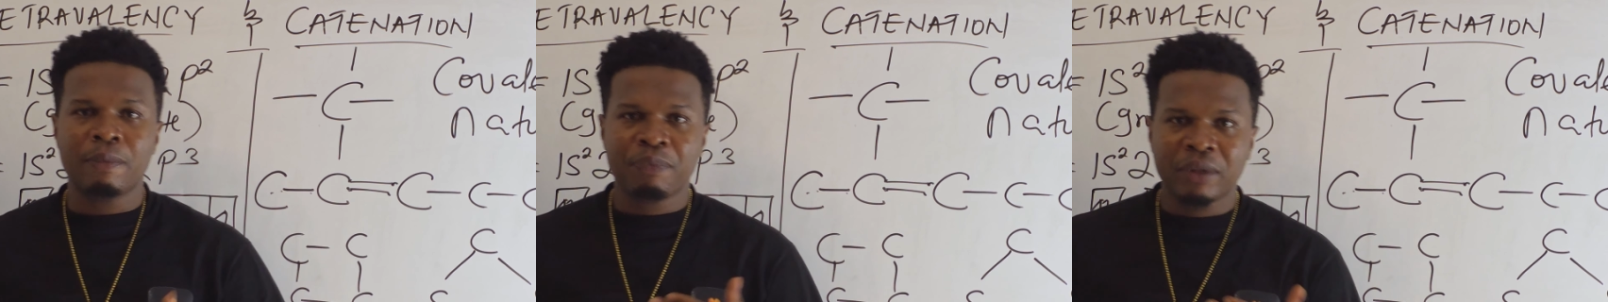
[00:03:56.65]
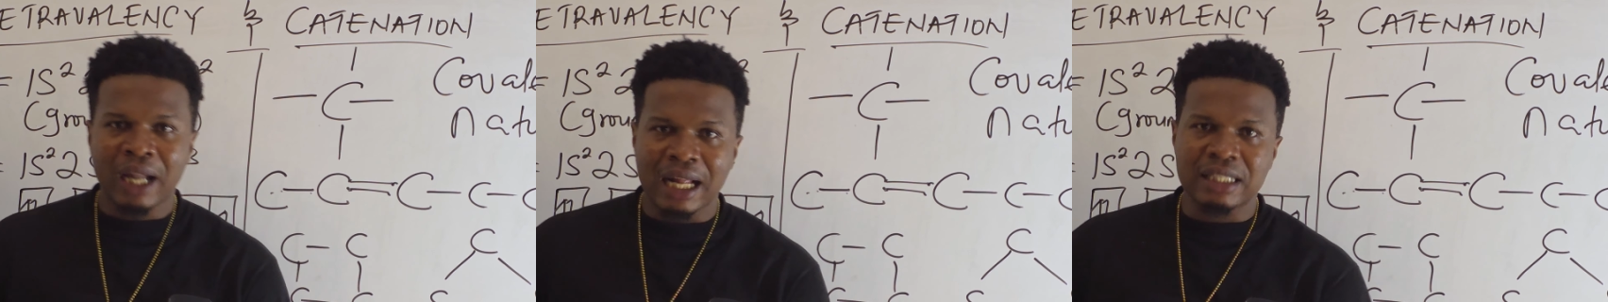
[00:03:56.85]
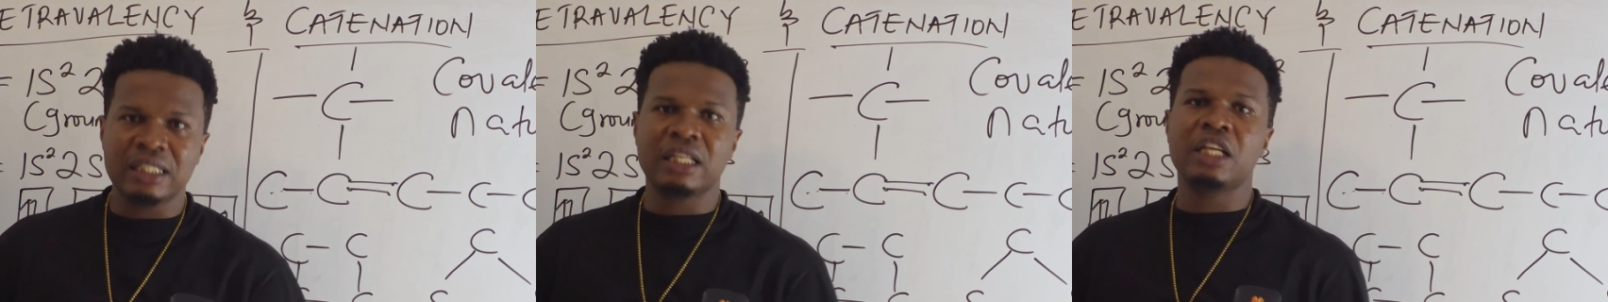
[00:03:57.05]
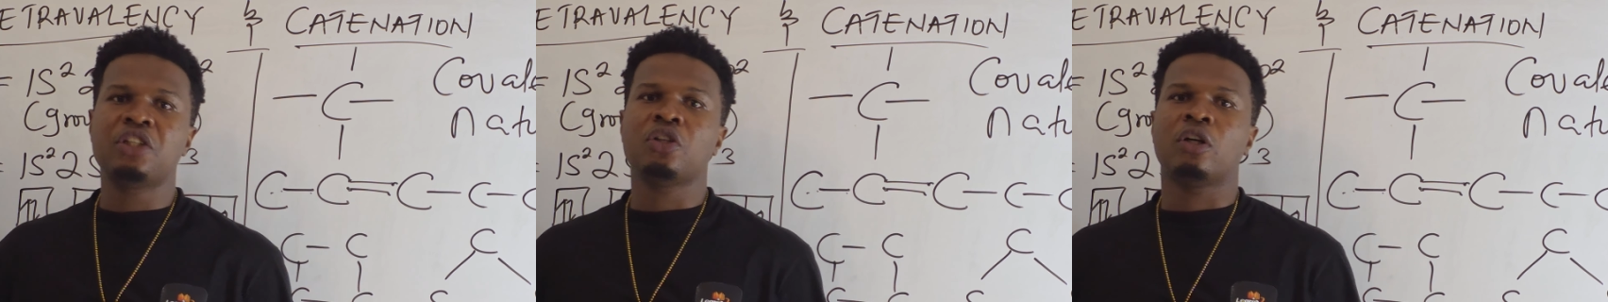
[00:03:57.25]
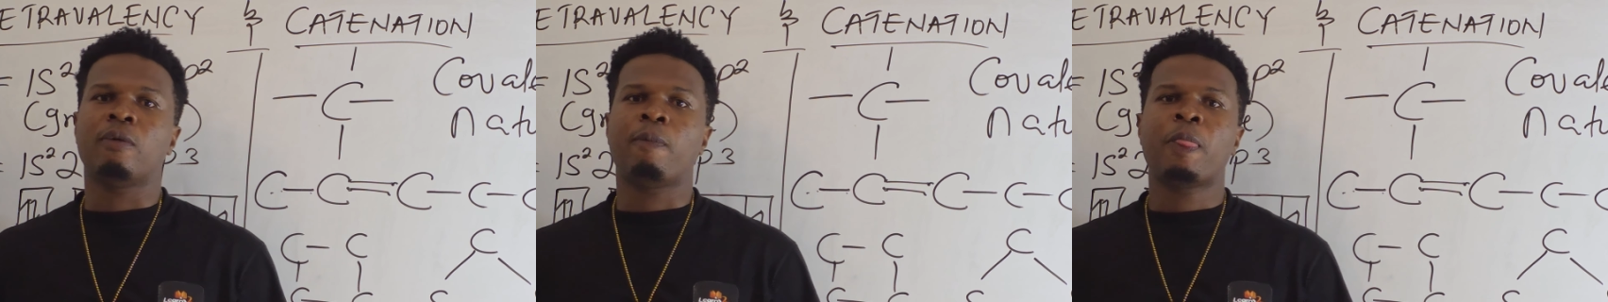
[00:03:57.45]

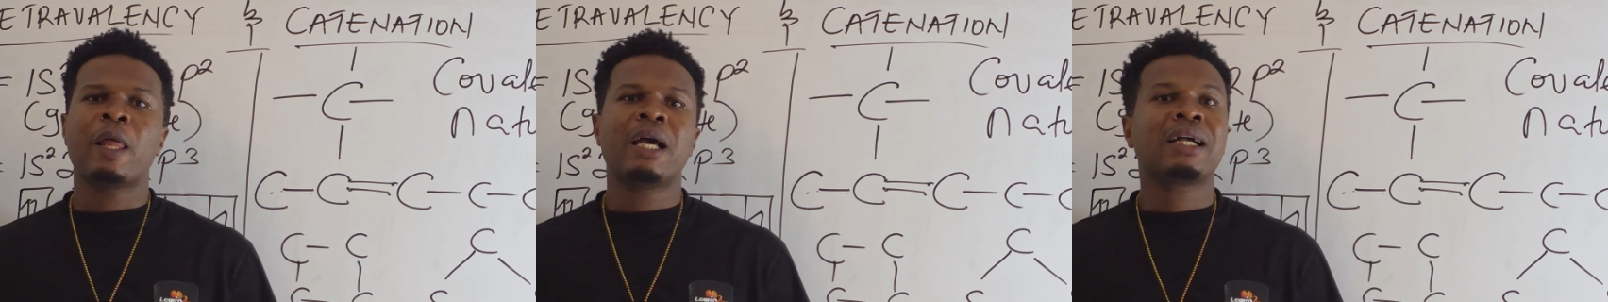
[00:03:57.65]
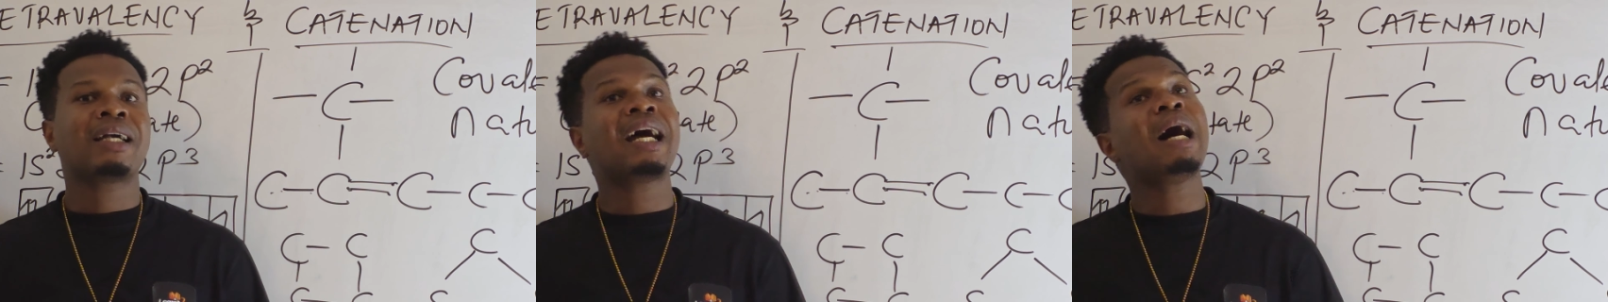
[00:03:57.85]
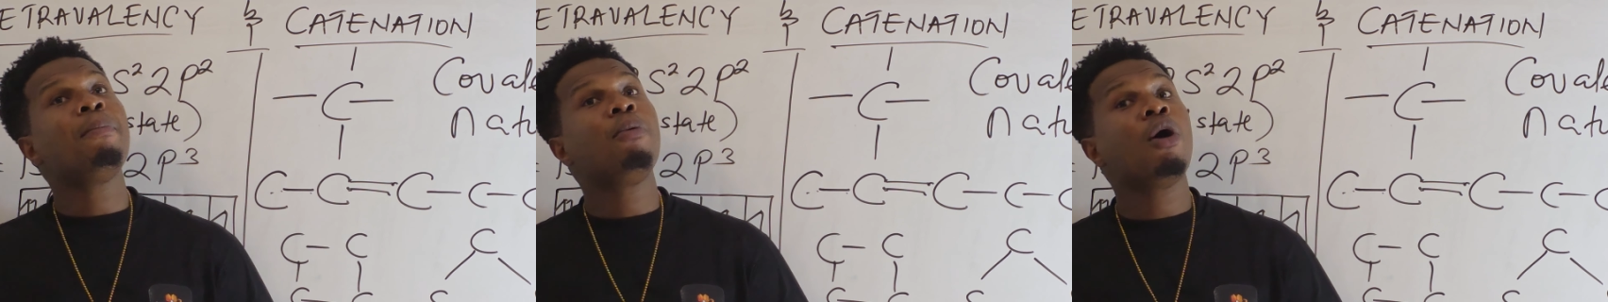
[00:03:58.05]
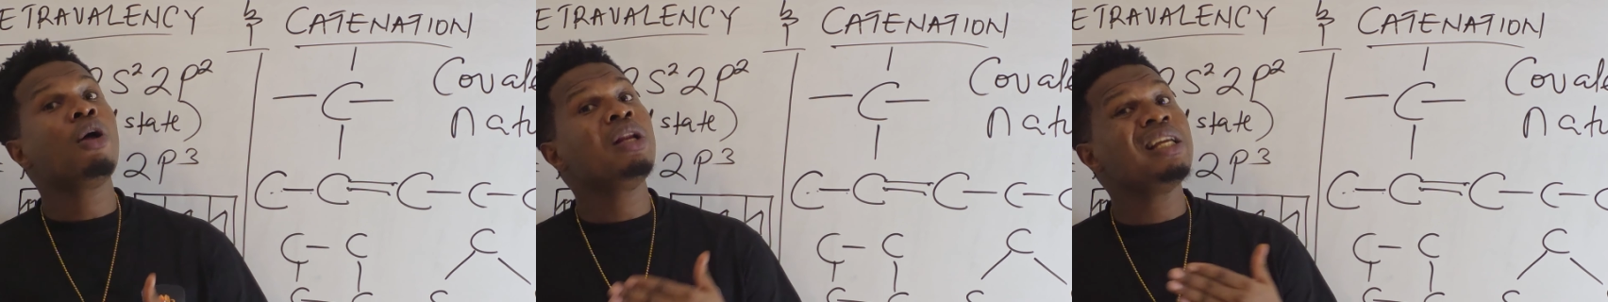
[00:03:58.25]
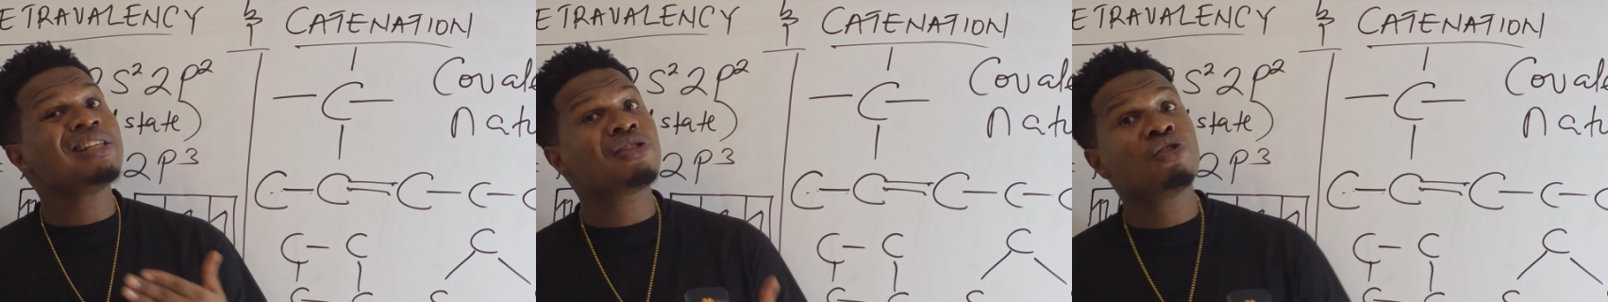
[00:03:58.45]
Catenation. Carbon
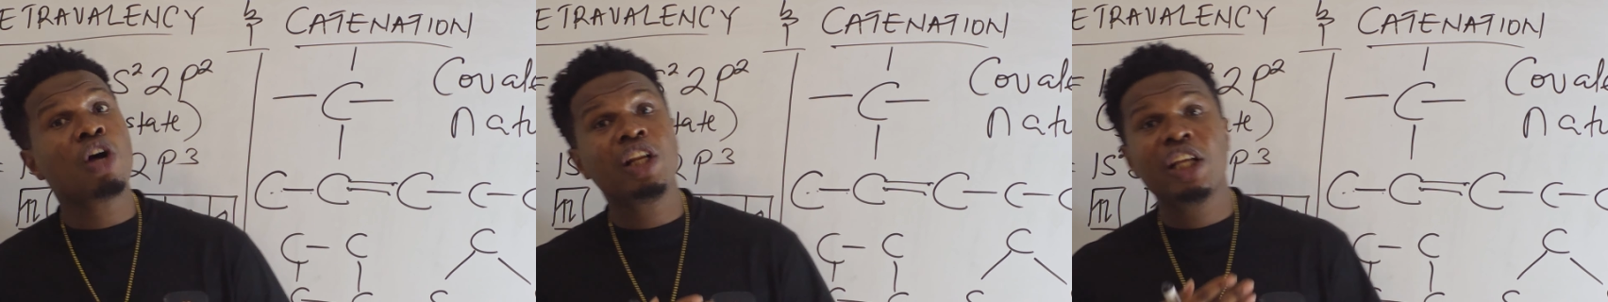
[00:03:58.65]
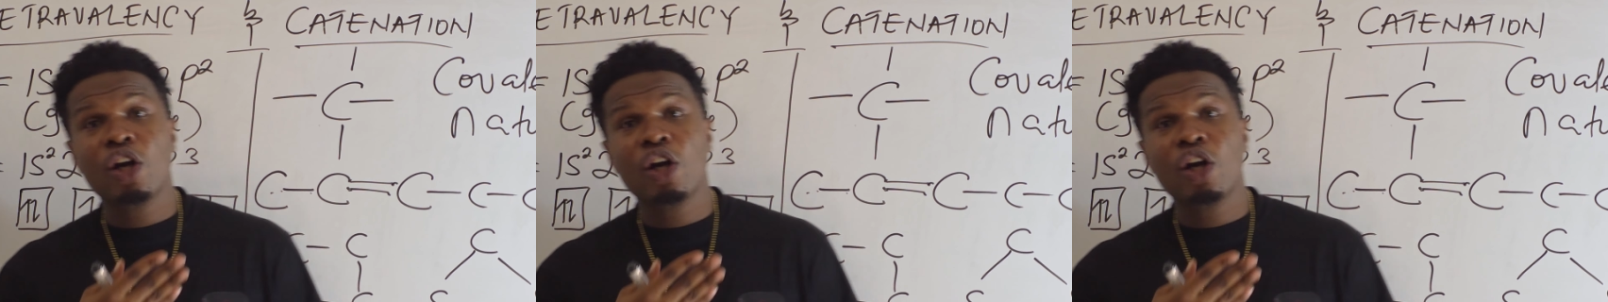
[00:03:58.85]
is not the